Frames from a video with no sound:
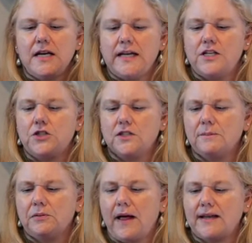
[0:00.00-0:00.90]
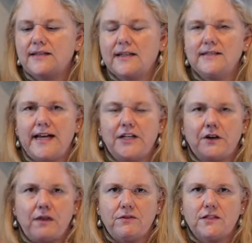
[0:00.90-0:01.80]
It's just a plastic container,
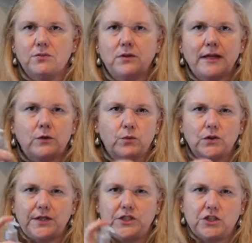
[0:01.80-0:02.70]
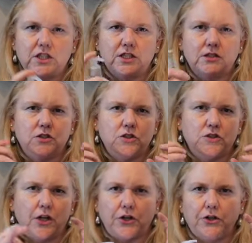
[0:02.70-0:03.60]
and this one like really just
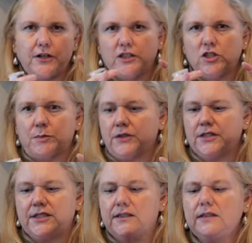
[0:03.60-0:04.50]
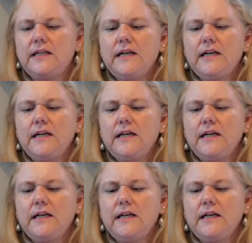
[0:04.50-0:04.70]
stuttered and spurted.